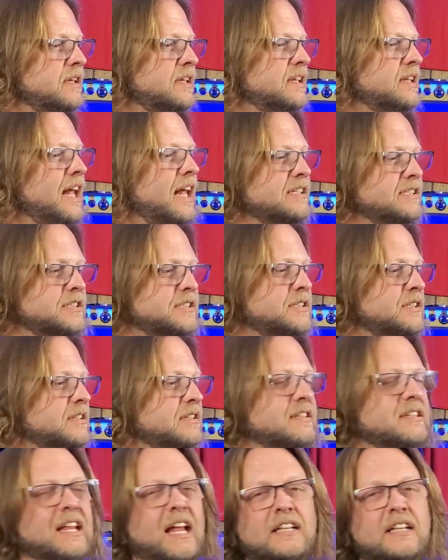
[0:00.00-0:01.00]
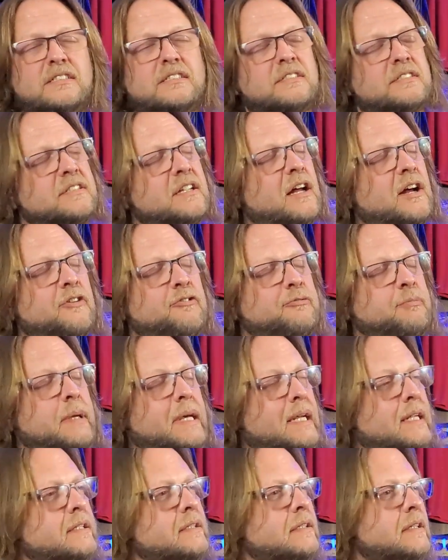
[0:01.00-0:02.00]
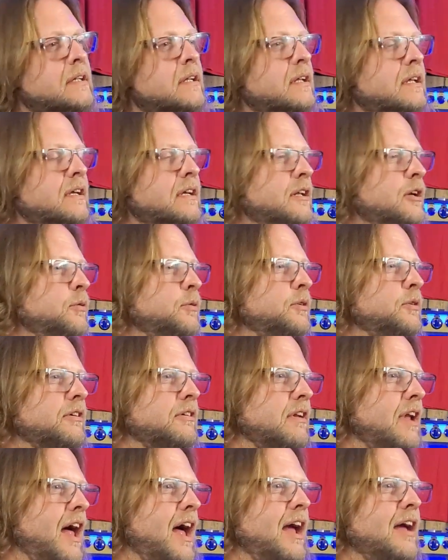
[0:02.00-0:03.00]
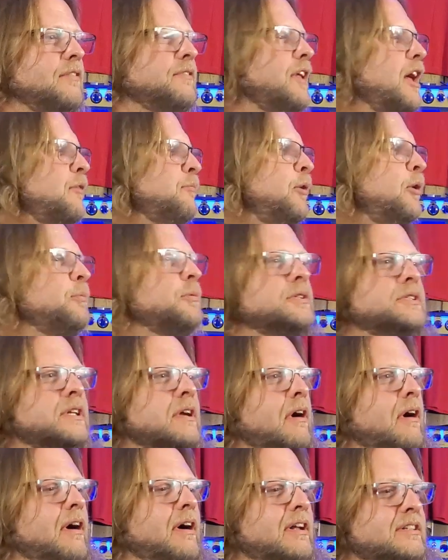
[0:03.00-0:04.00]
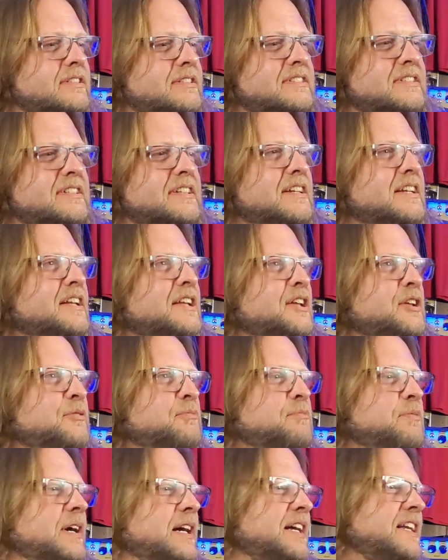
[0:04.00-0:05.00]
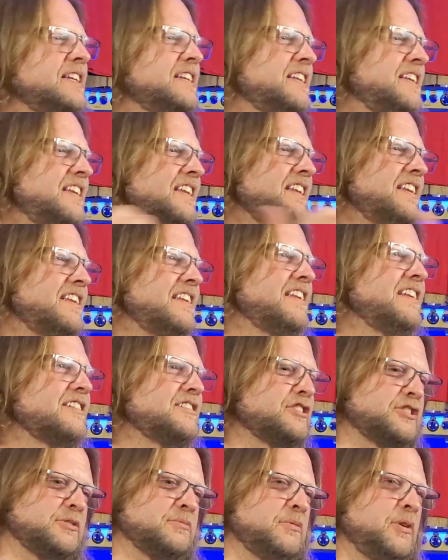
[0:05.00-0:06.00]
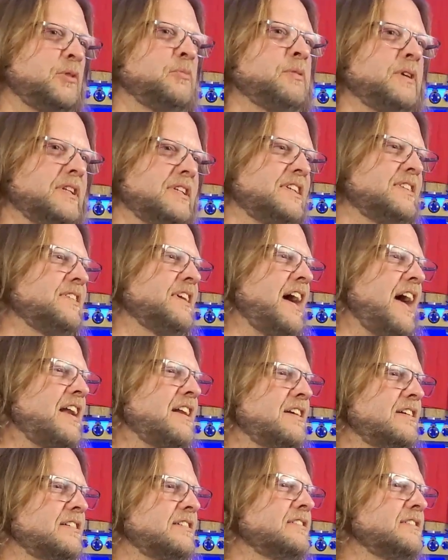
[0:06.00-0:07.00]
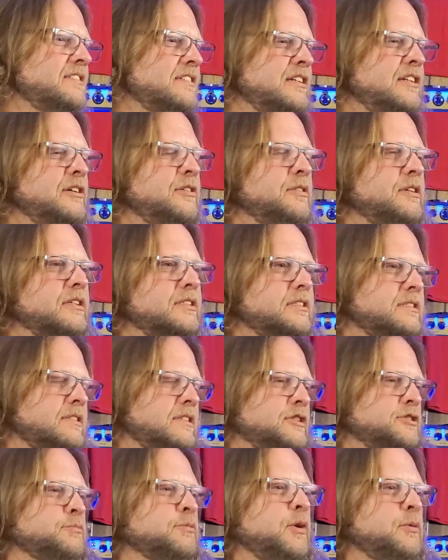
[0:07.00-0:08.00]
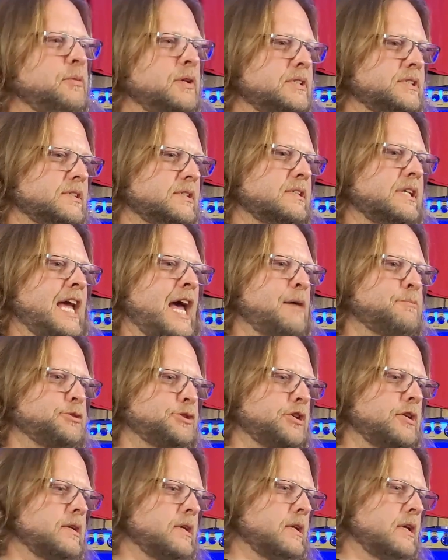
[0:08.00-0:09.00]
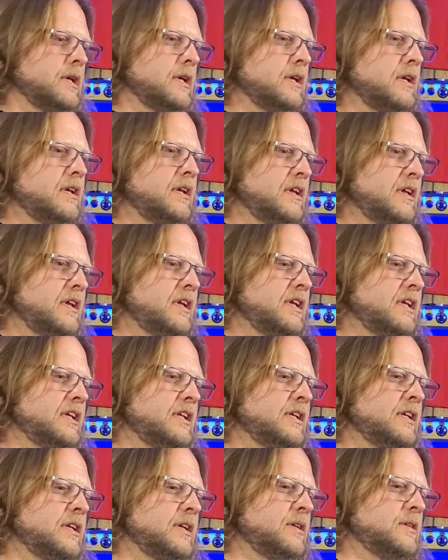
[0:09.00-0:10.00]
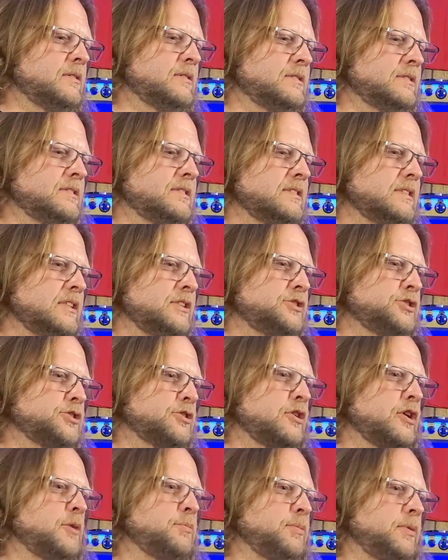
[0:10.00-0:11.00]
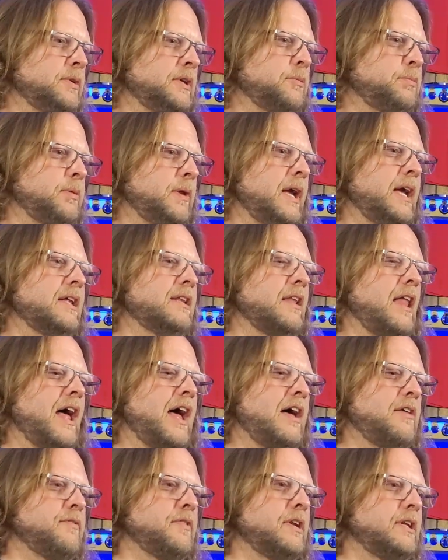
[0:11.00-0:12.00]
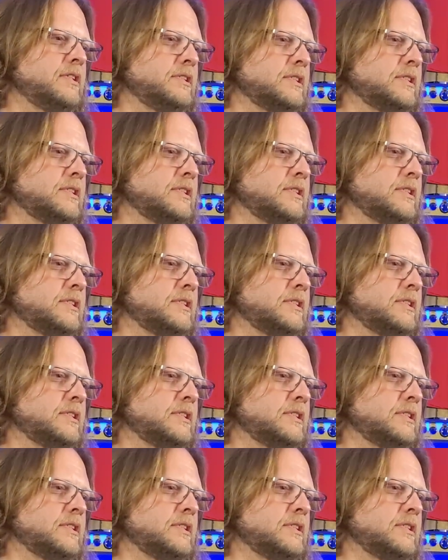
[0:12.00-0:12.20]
the stuff, man. When you're live, that moment's gone, but this is the moment you gotta, this moment's captured. You screw up when you're playing live, and